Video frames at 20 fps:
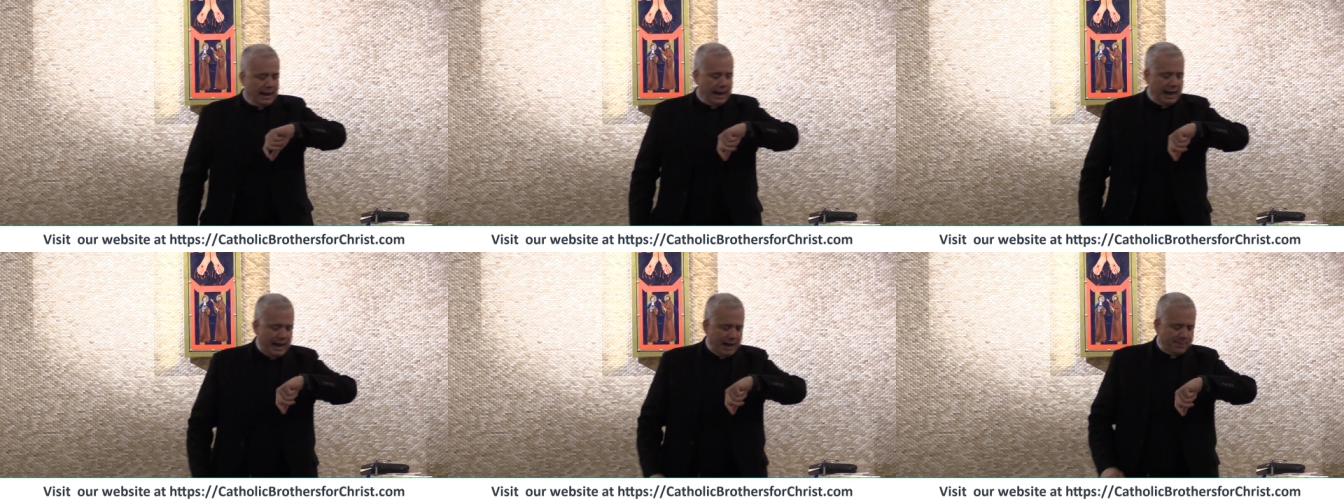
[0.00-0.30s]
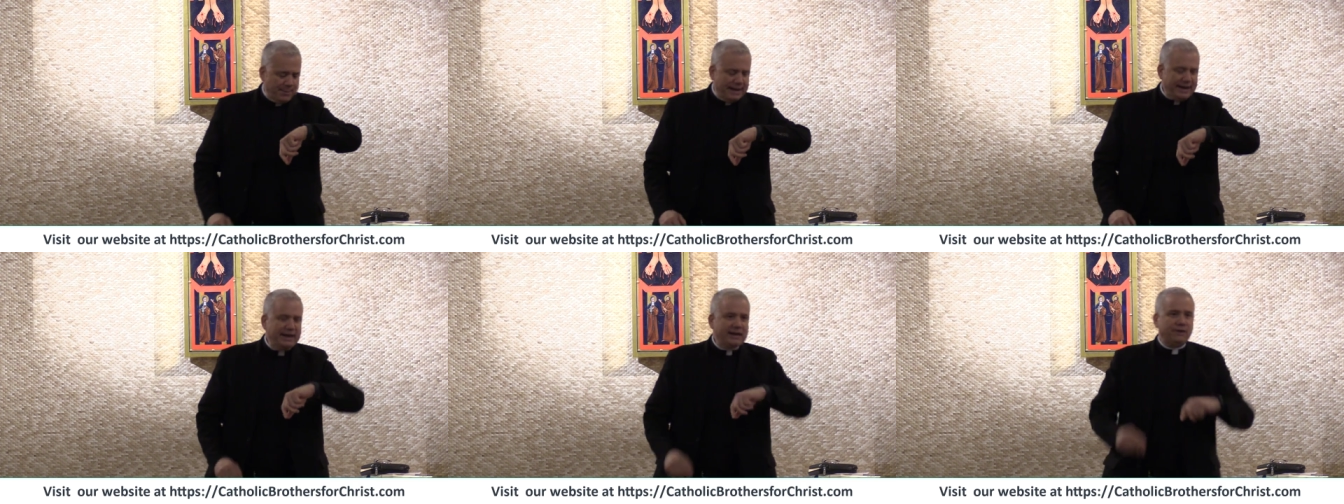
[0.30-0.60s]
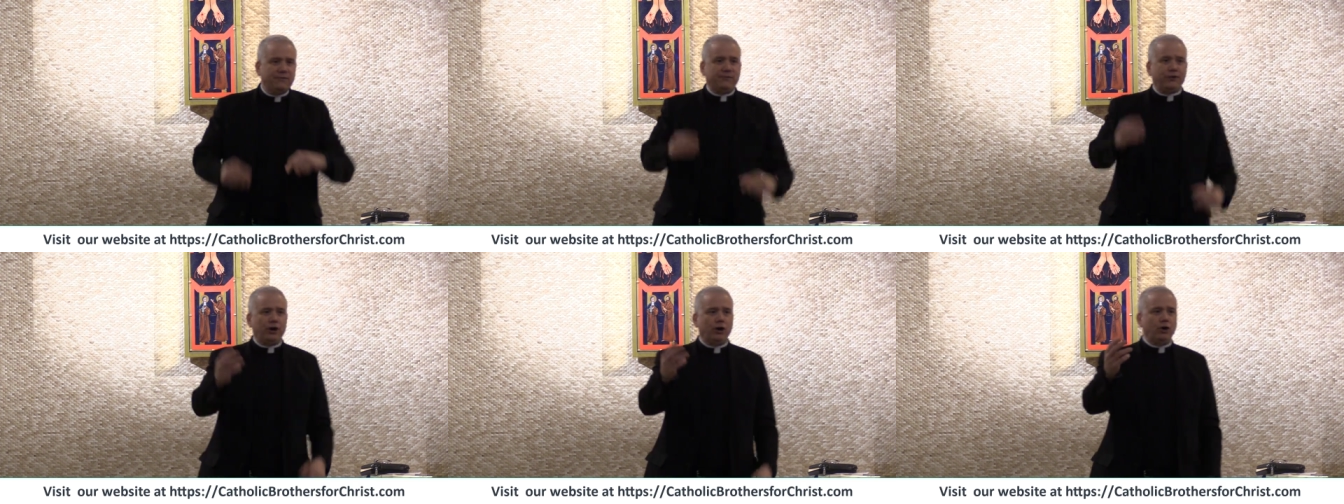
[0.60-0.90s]
how many
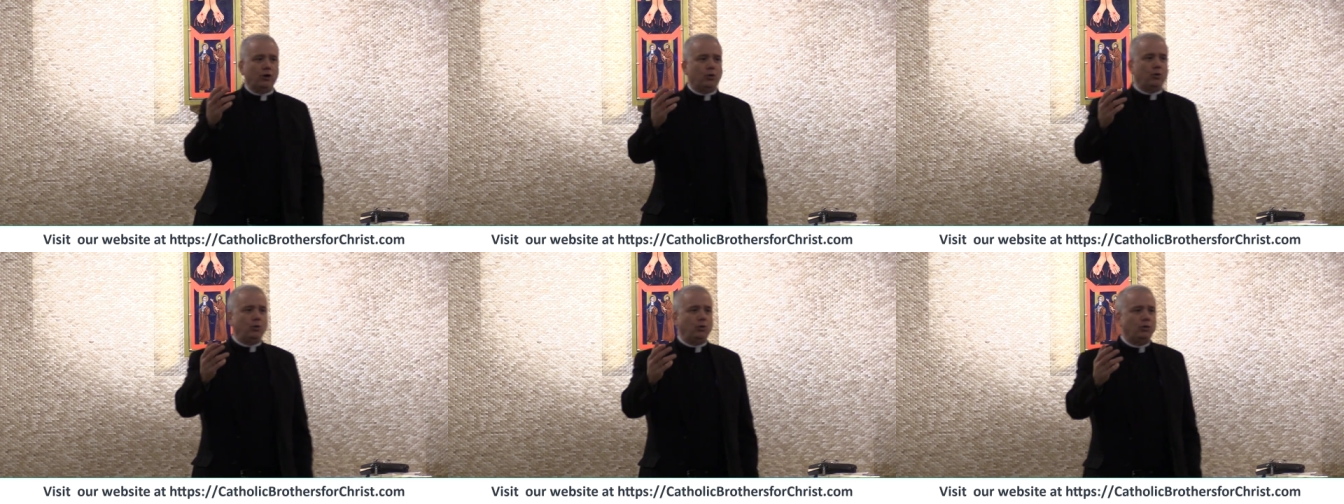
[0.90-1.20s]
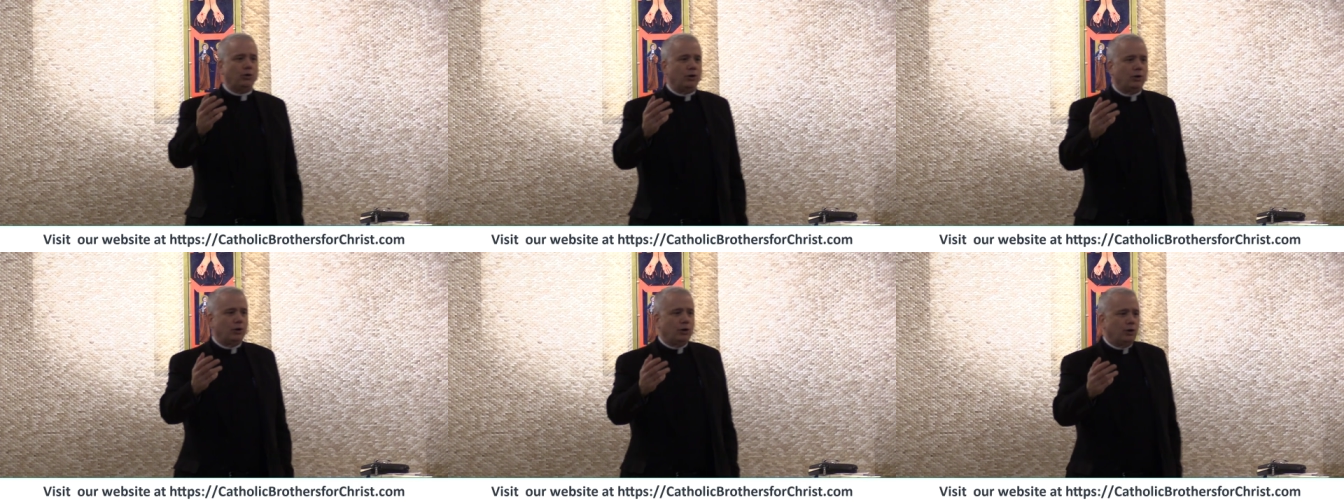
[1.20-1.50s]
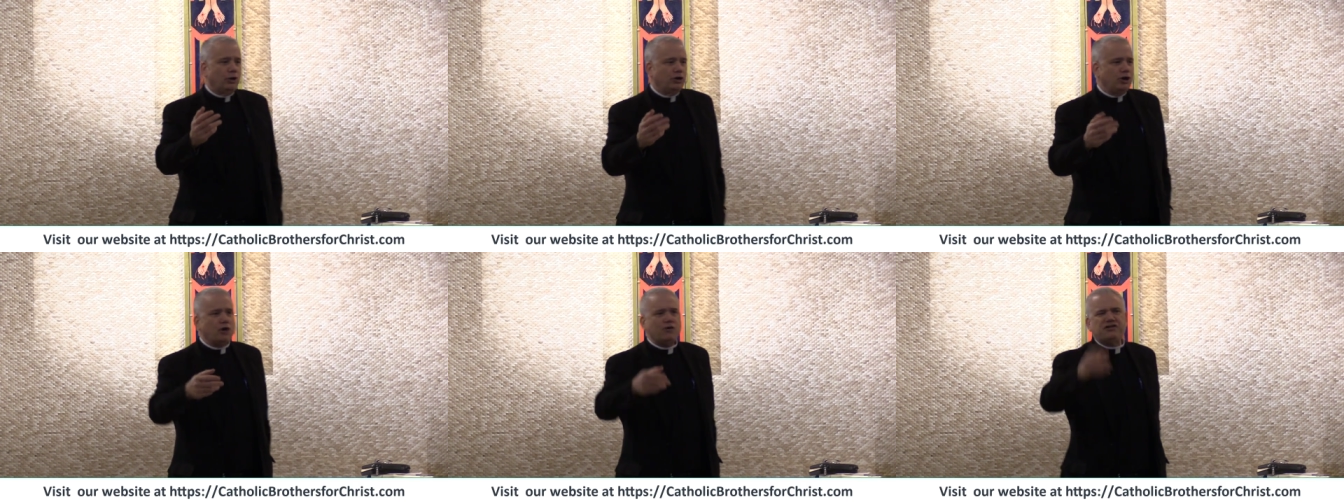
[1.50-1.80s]
of you
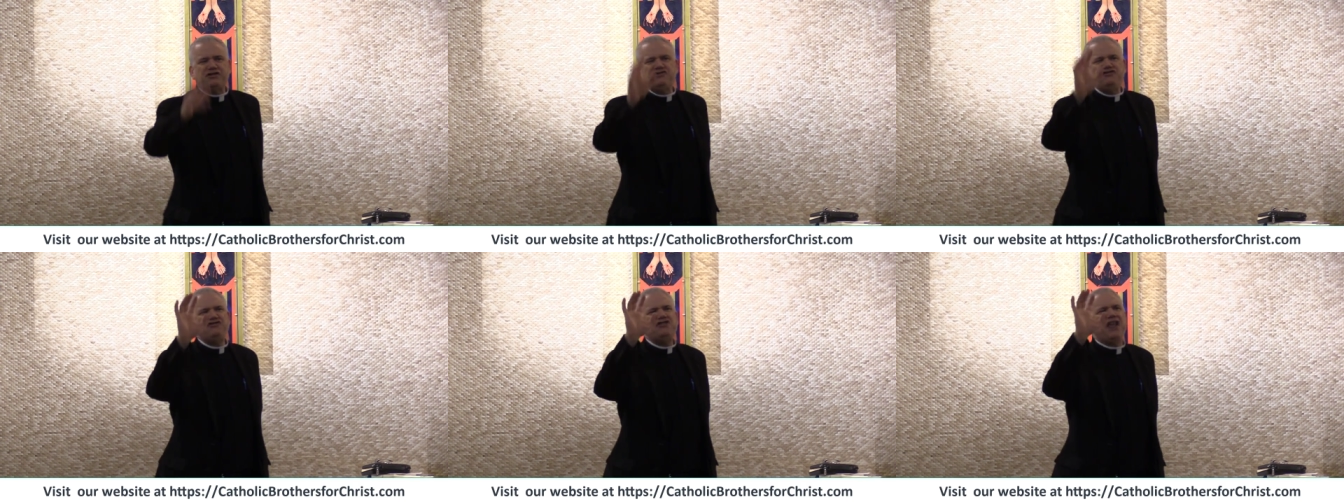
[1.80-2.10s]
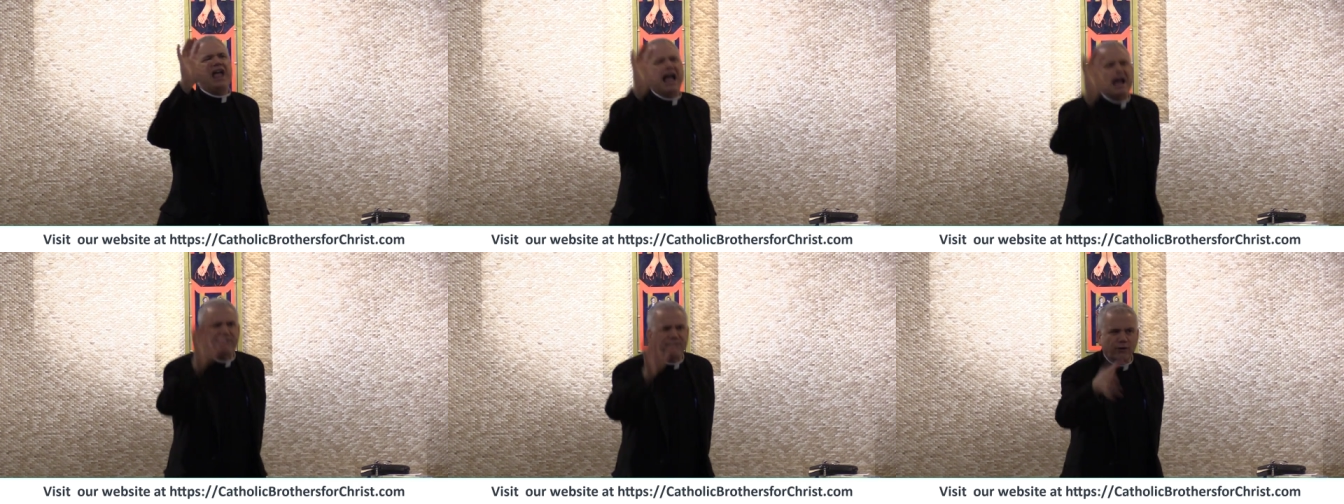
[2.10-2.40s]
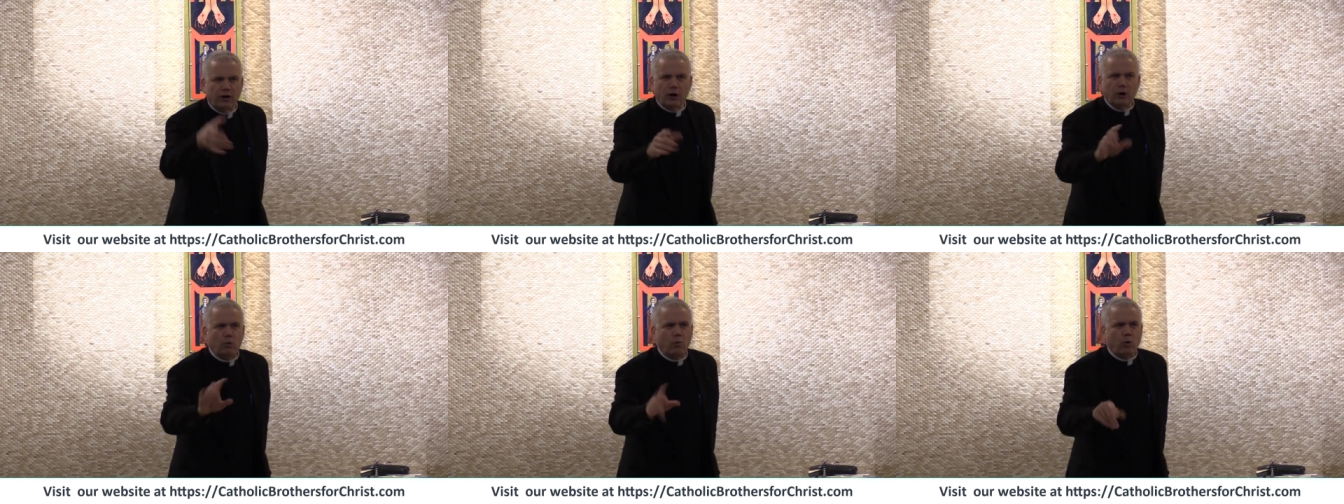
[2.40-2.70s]
You'd
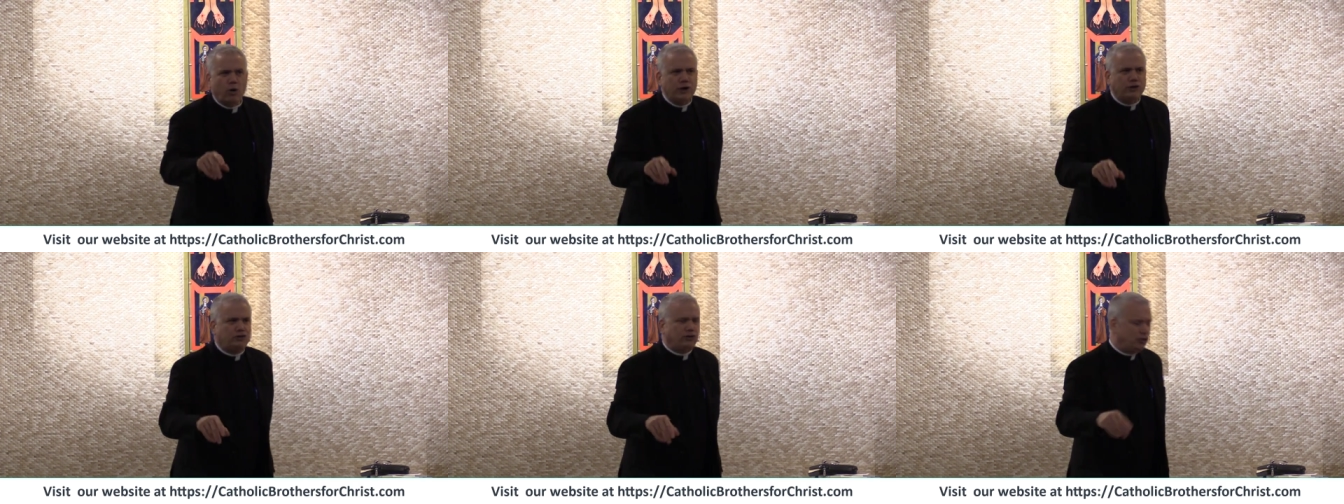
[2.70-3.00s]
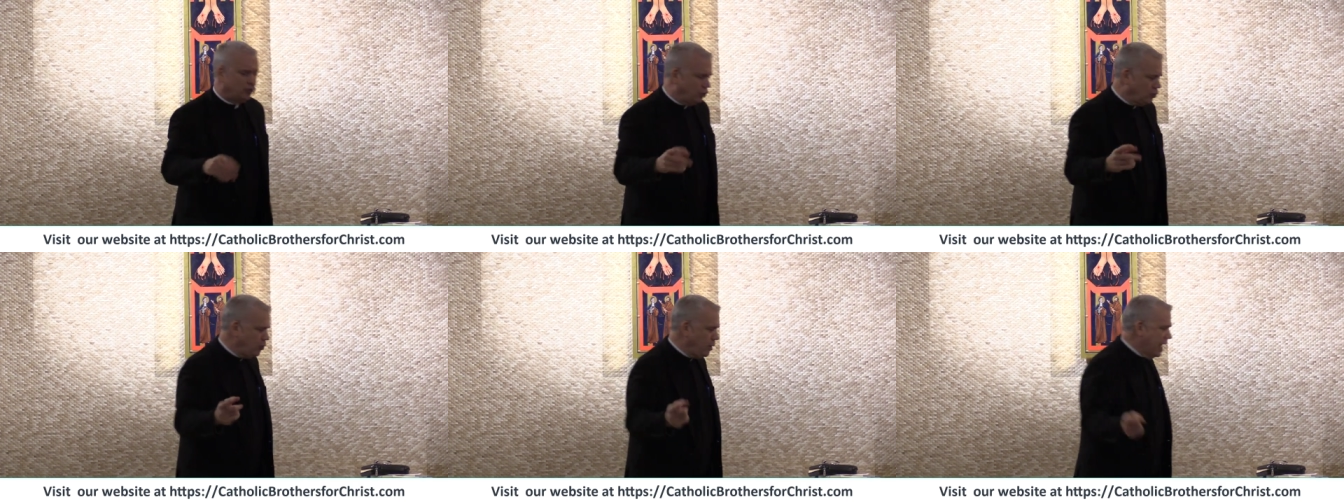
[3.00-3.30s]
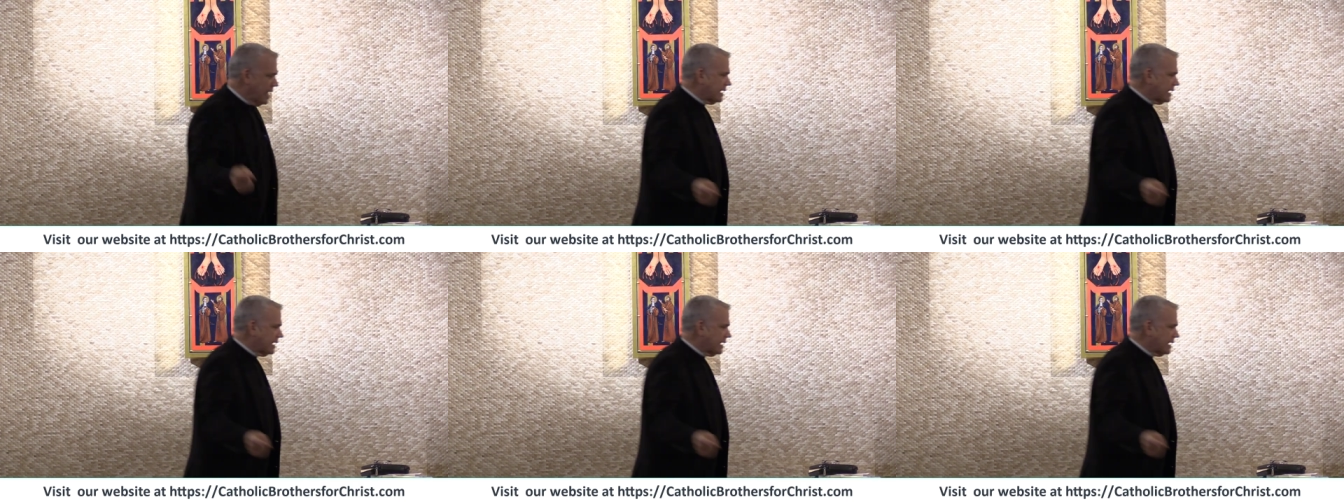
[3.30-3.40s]
never would you